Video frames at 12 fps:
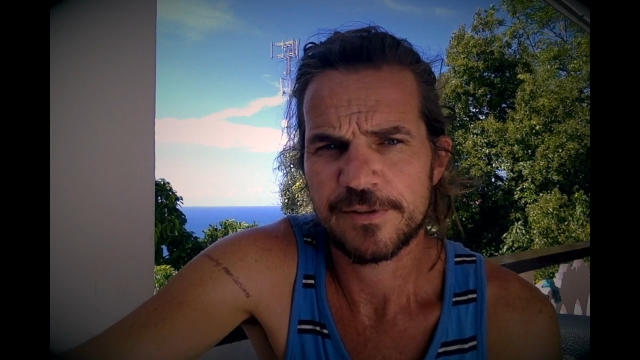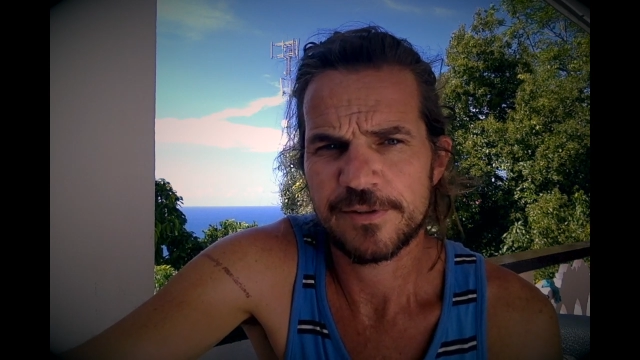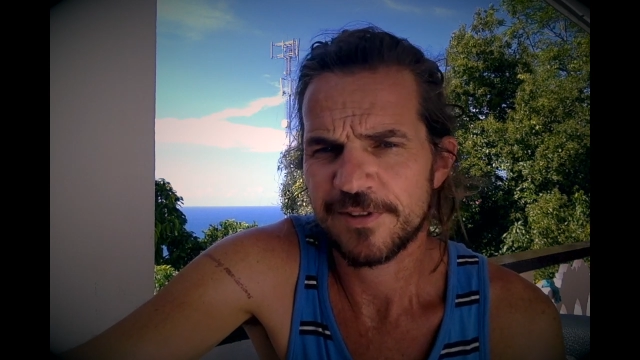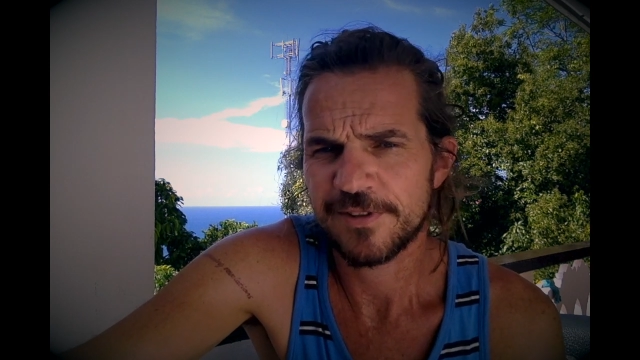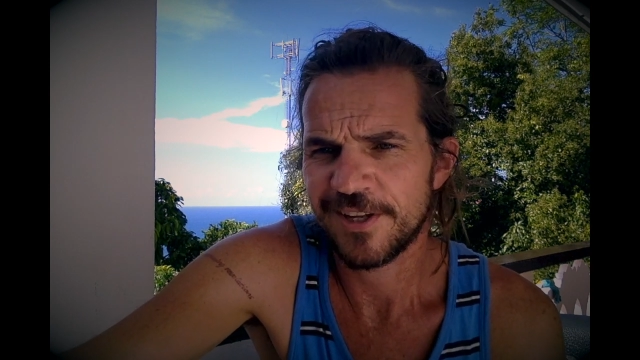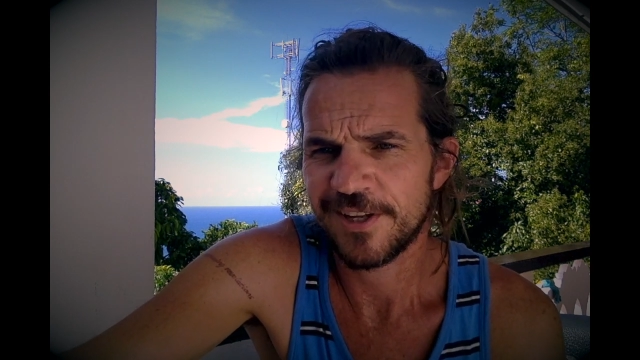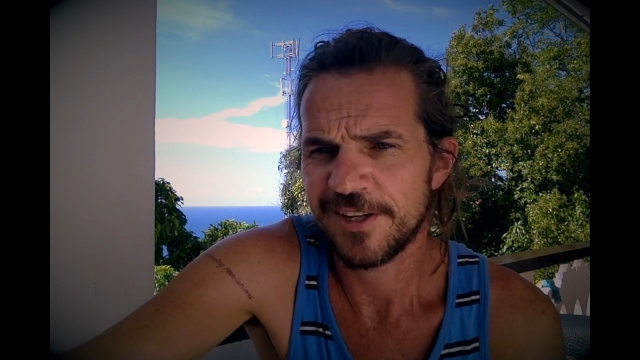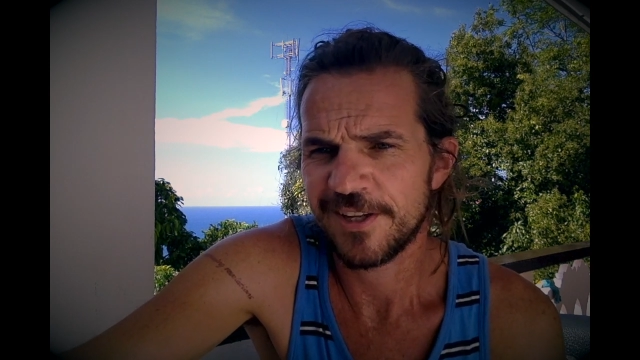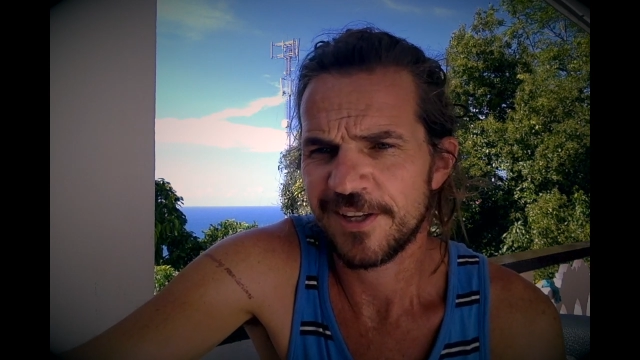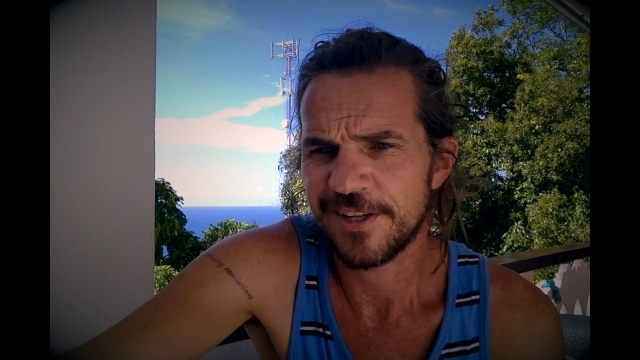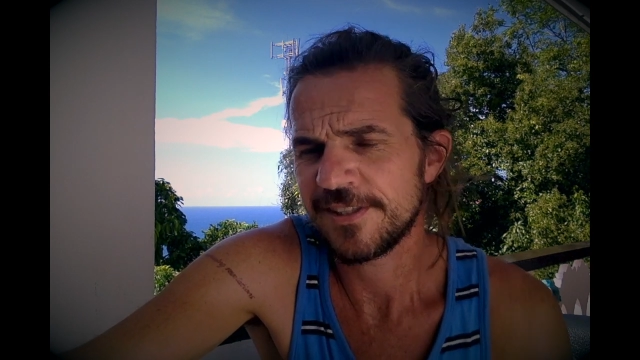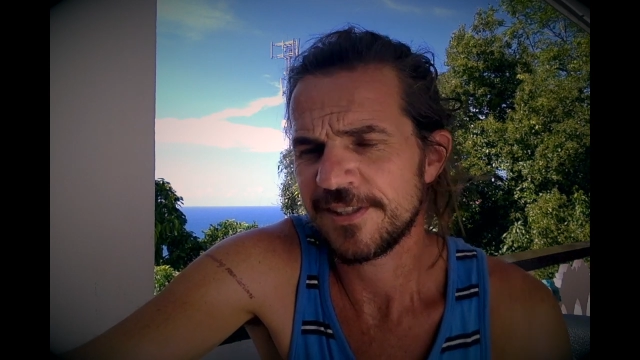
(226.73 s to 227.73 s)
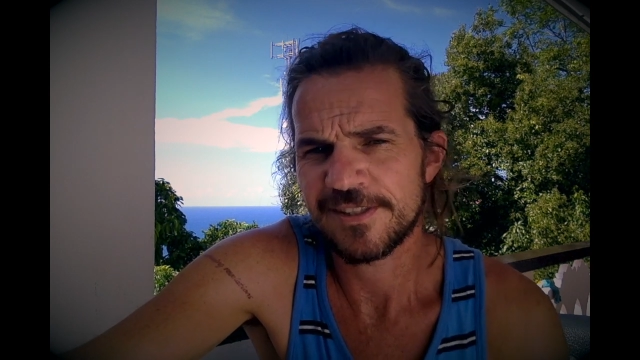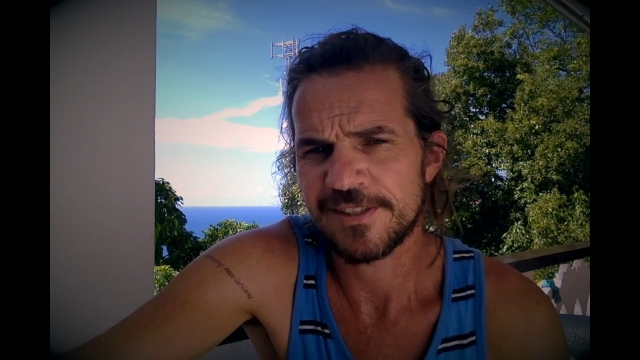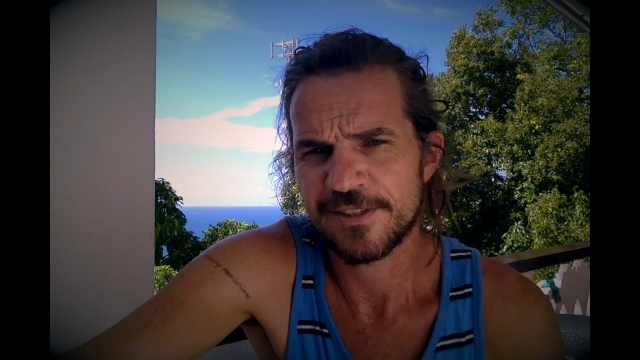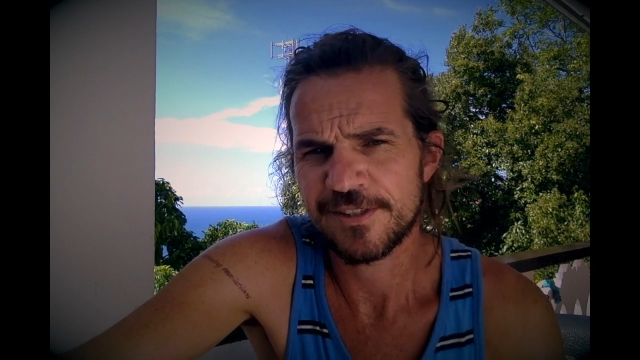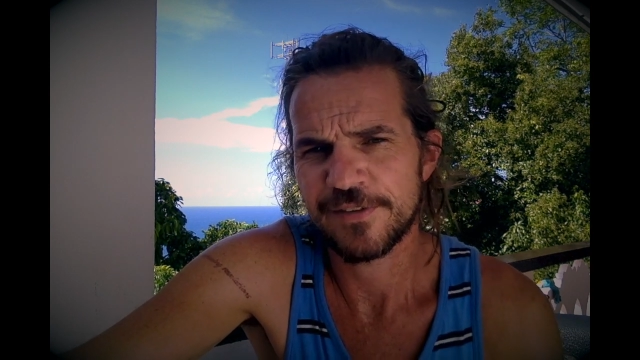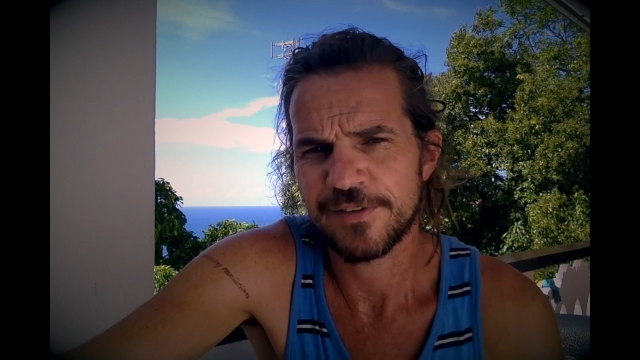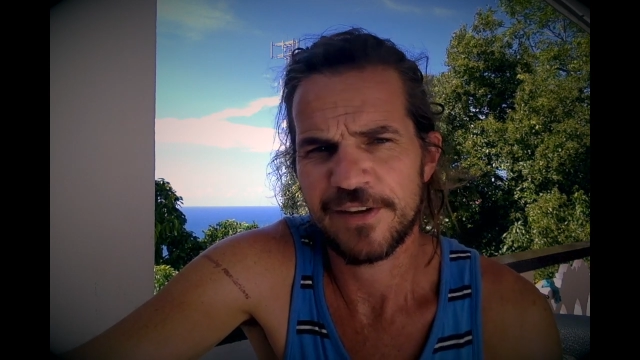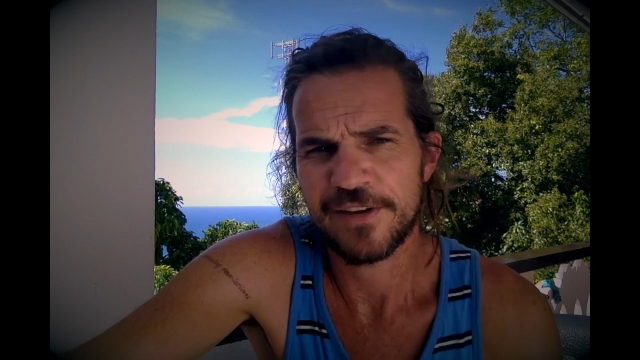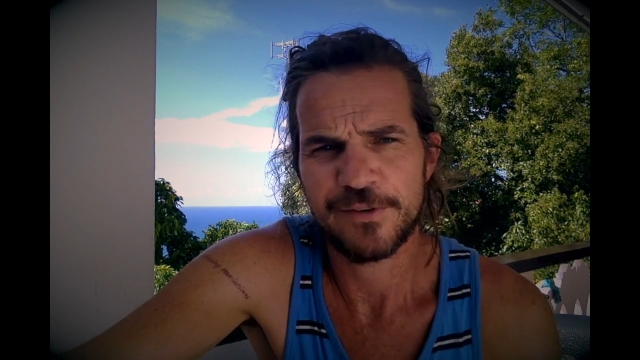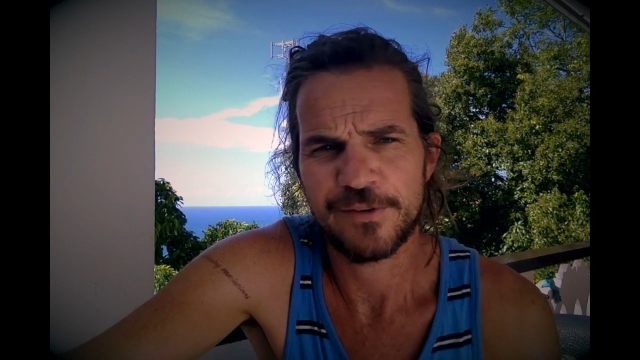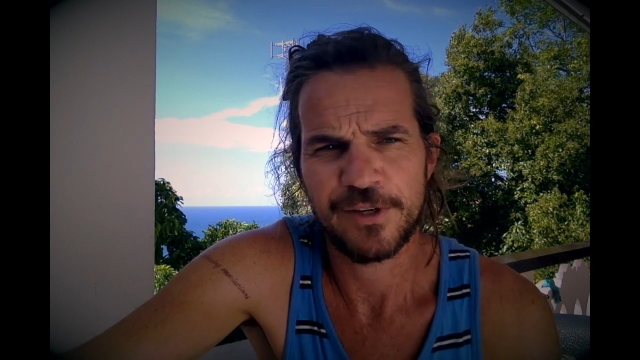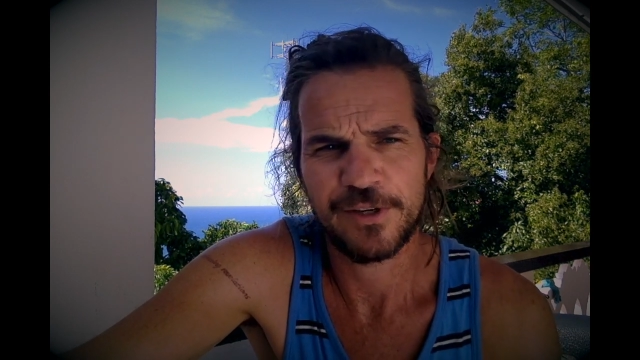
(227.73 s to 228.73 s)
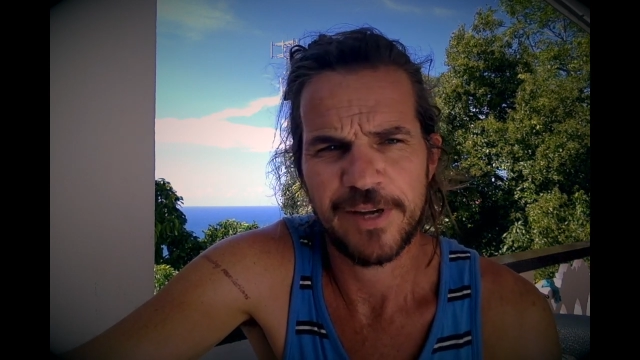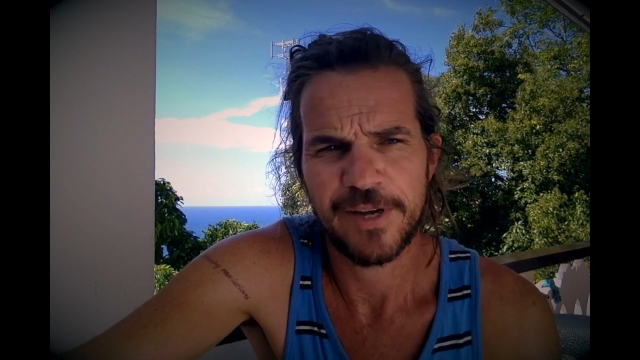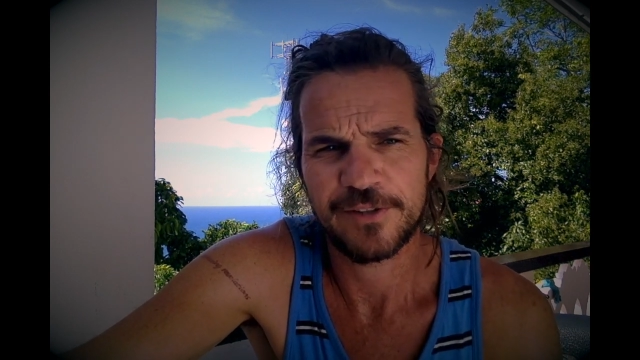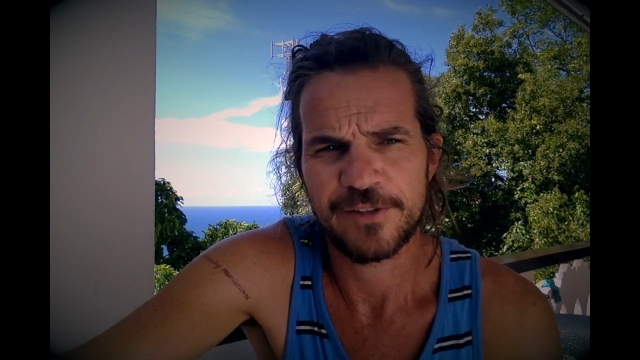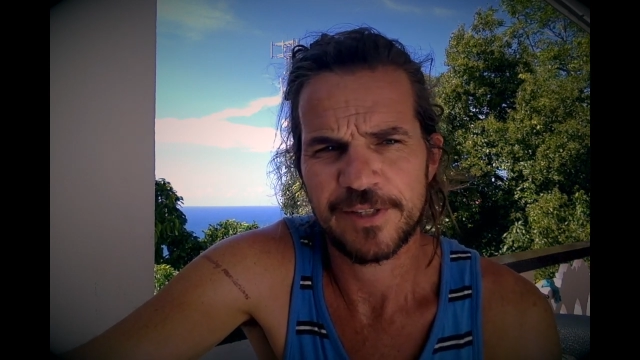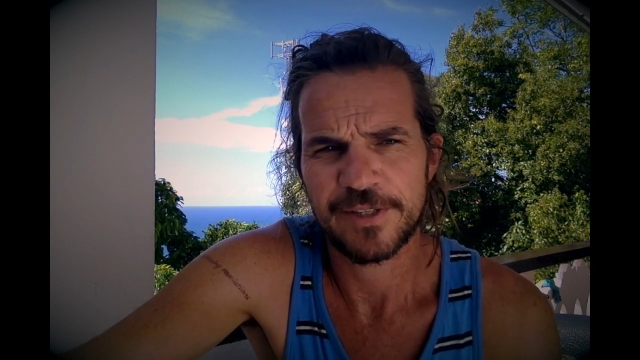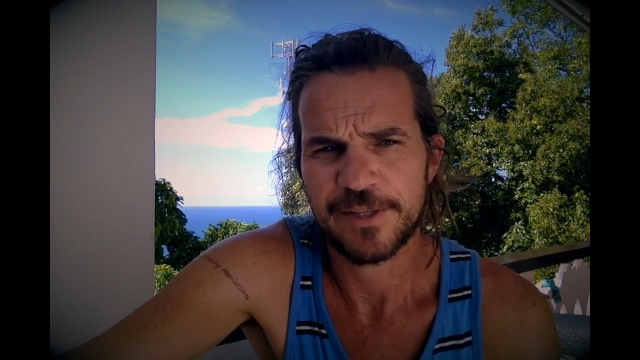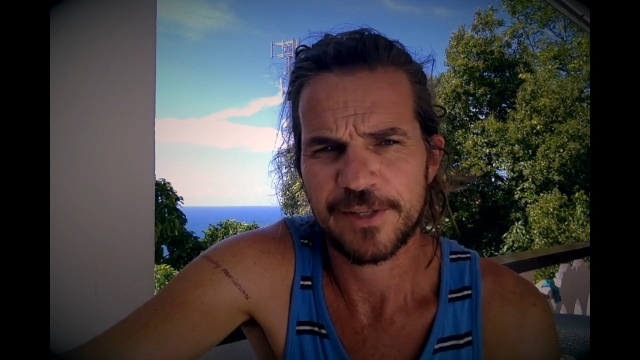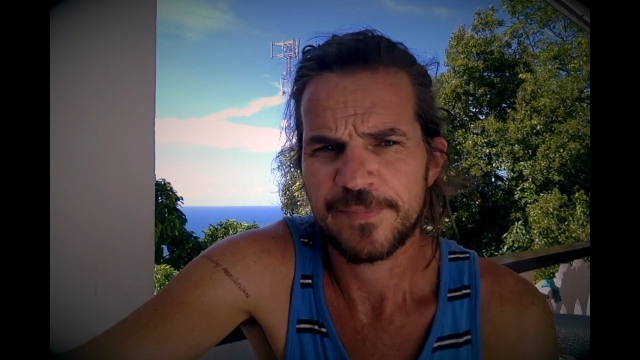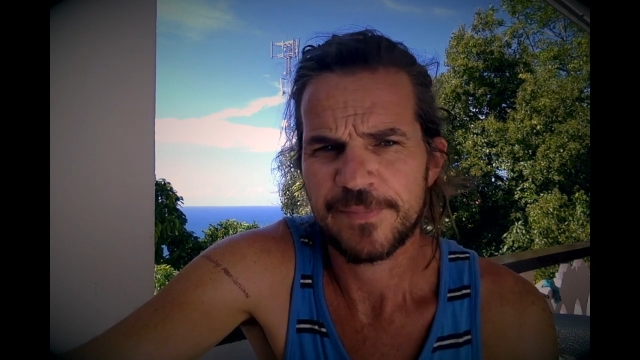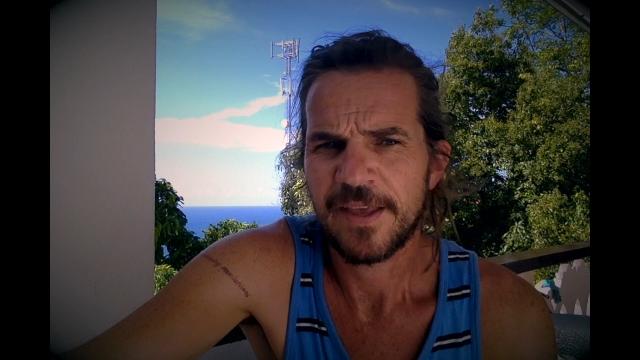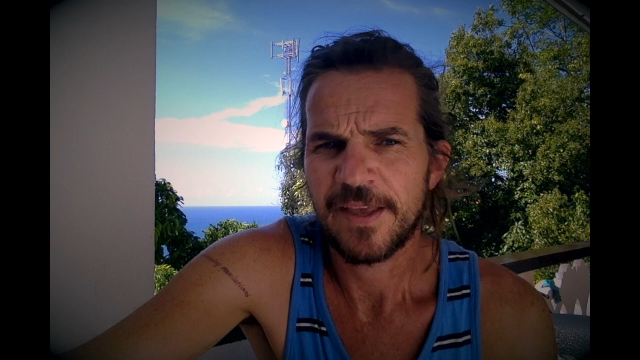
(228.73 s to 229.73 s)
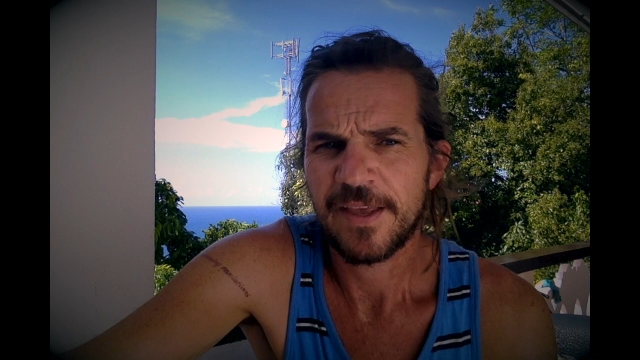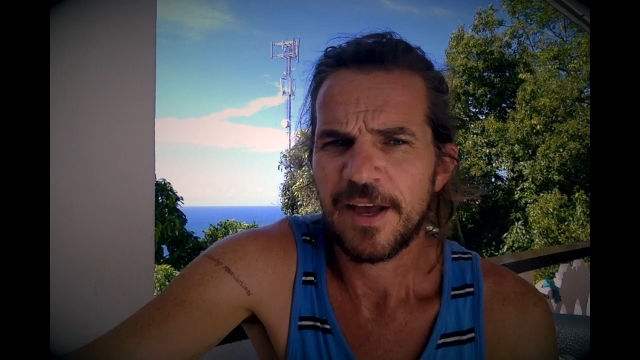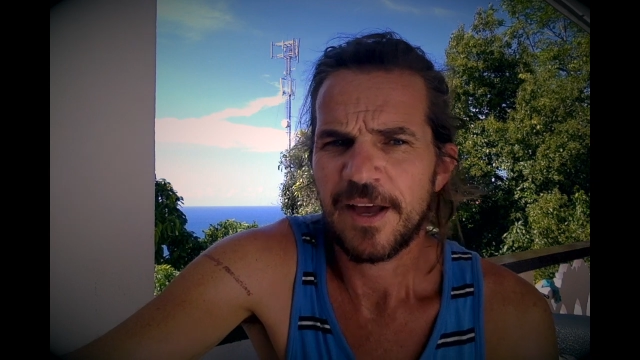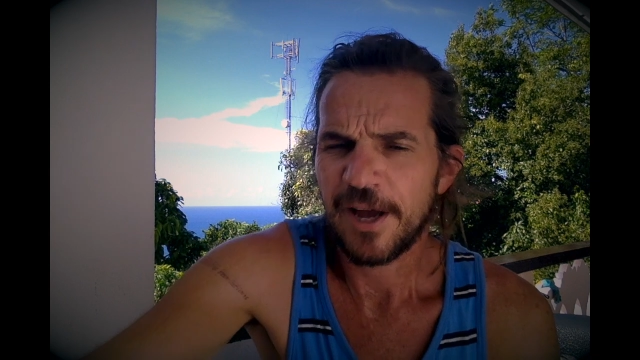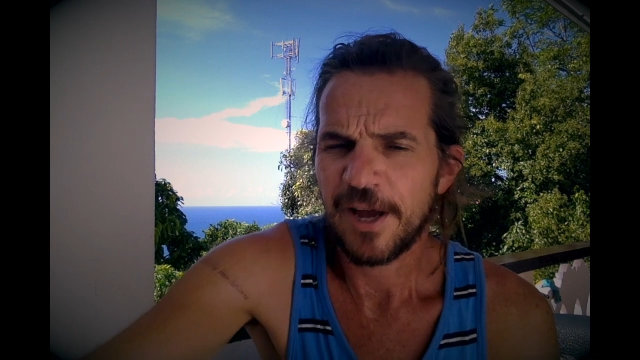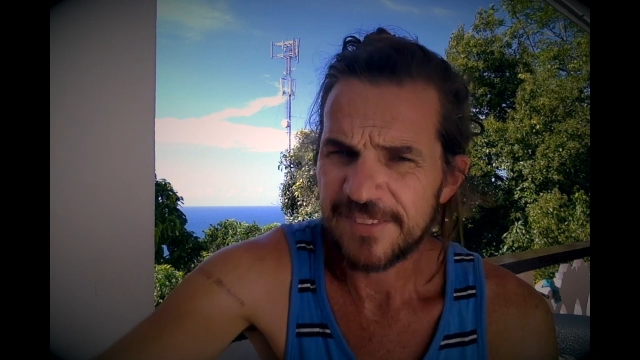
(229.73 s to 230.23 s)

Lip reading: the seats and stuff there if you're going to buy a drink.